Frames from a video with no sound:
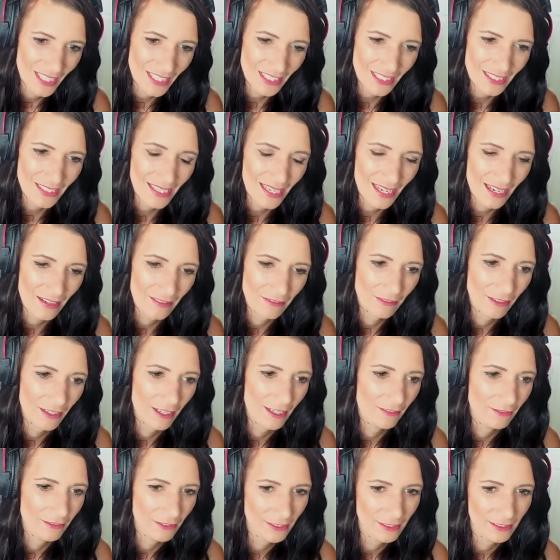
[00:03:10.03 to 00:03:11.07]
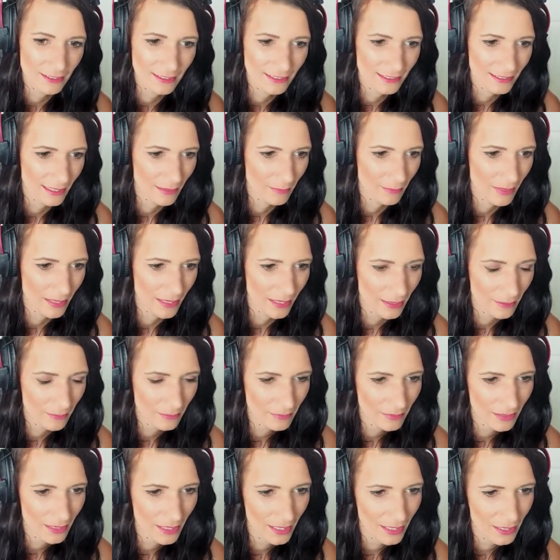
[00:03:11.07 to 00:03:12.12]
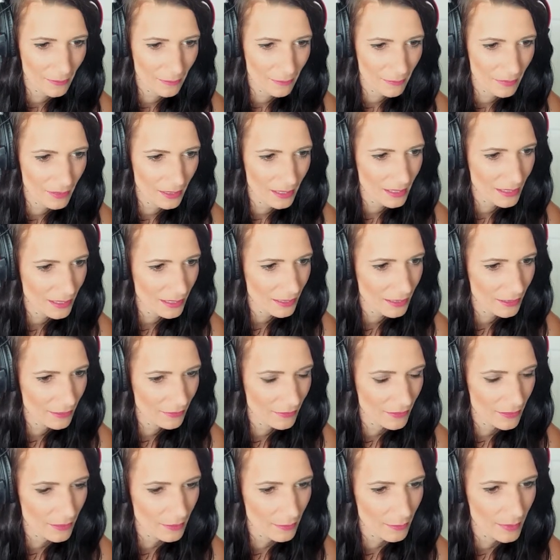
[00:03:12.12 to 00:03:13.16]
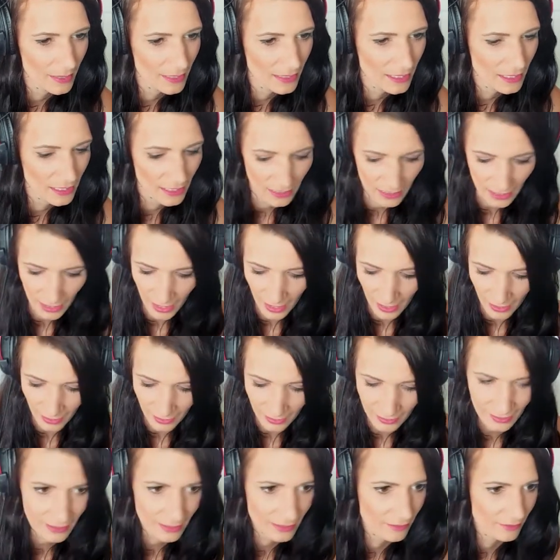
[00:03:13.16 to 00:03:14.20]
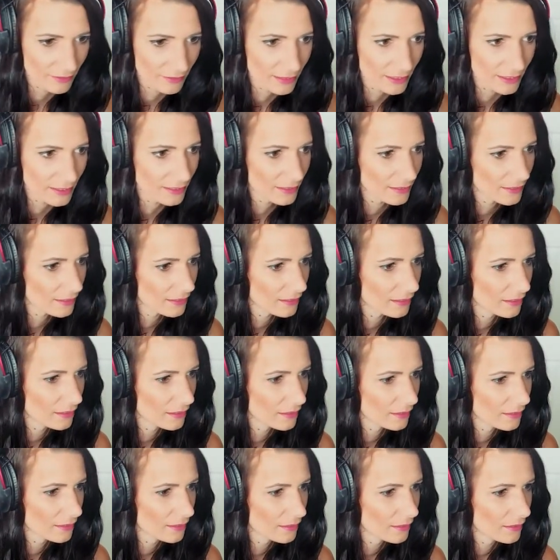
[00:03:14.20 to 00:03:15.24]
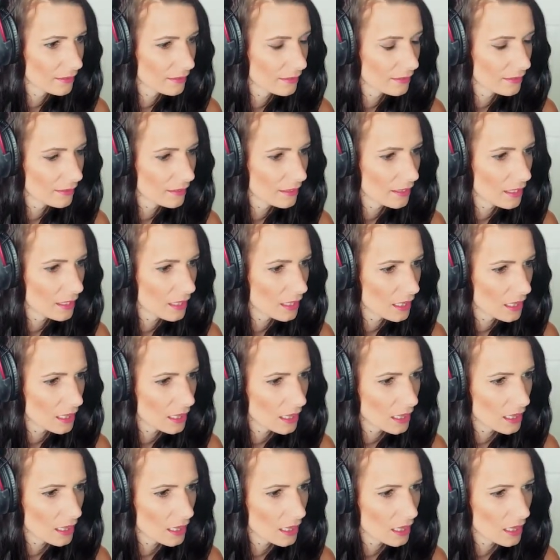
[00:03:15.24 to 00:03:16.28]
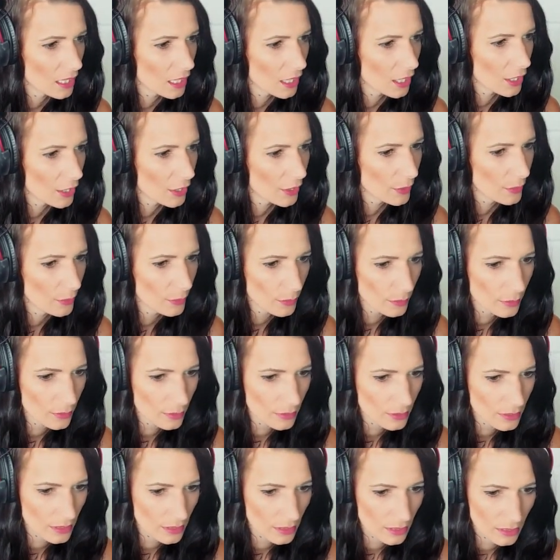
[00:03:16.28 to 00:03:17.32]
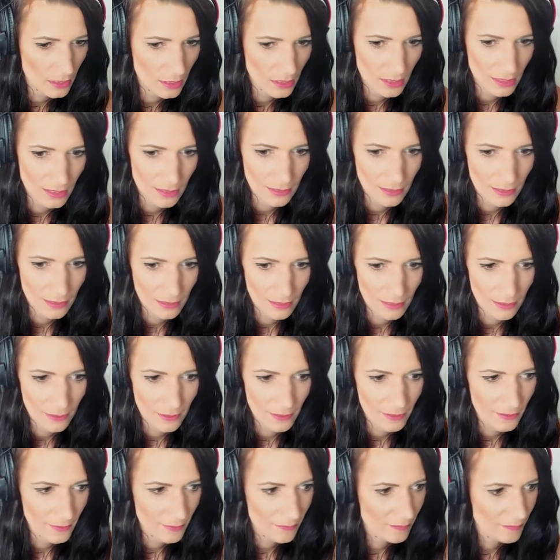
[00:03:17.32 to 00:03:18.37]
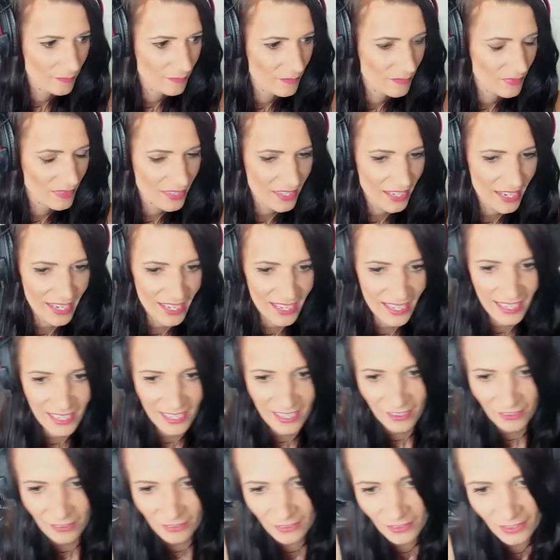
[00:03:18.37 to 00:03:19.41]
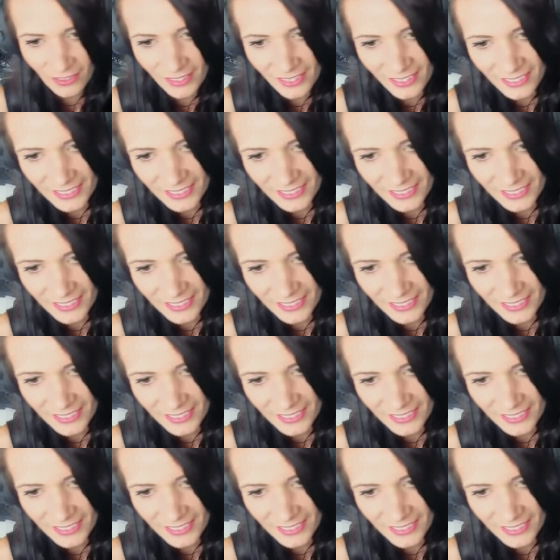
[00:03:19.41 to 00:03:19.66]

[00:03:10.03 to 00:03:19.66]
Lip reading: I don't know how far through this game I am. I don't know if there's a way to check. I think there is. Load. Yeah, I've got